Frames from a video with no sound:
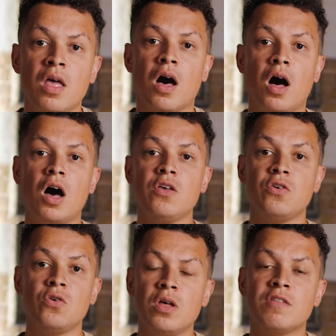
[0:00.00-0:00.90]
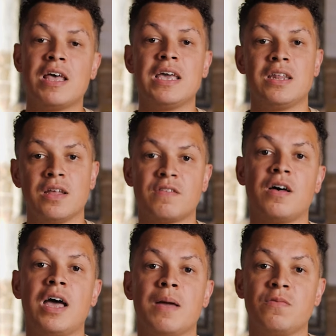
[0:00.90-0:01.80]
Are you taking the
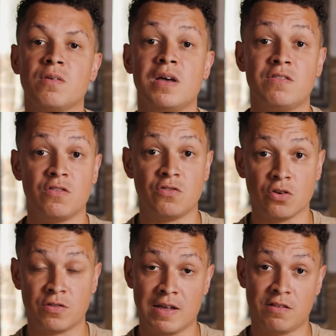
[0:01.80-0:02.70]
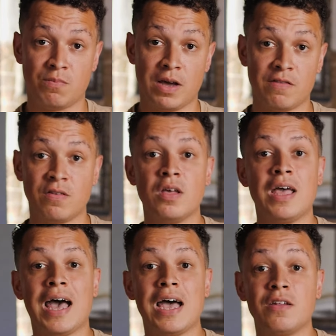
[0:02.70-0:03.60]
time to message your database
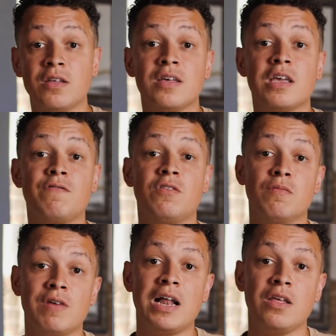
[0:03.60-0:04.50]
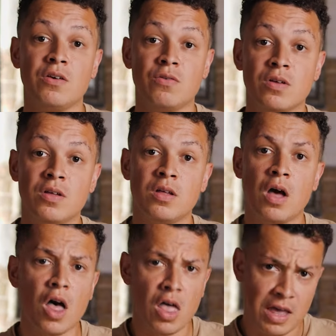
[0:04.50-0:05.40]
and give them value?
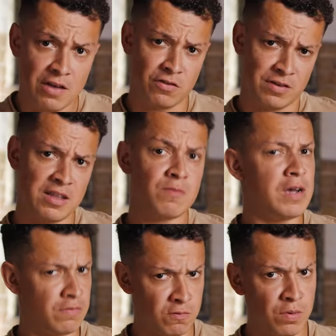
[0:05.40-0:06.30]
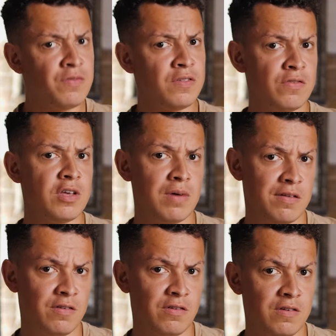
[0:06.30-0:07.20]
Is your database responding to your
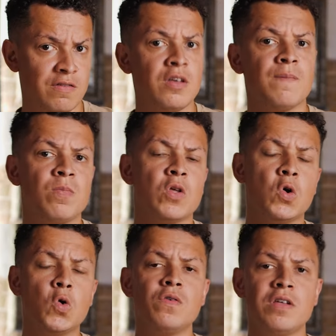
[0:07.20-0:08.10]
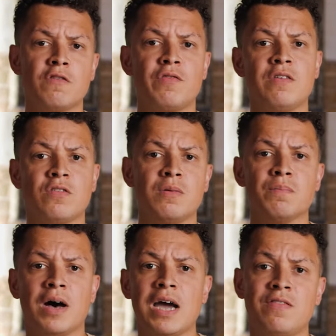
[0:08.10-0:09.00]
messages? All these things
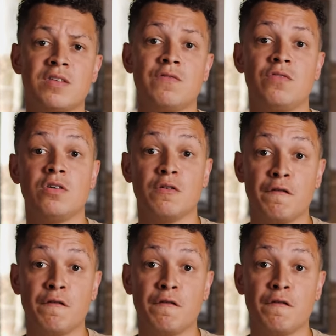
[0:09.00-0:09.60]
combine to give you the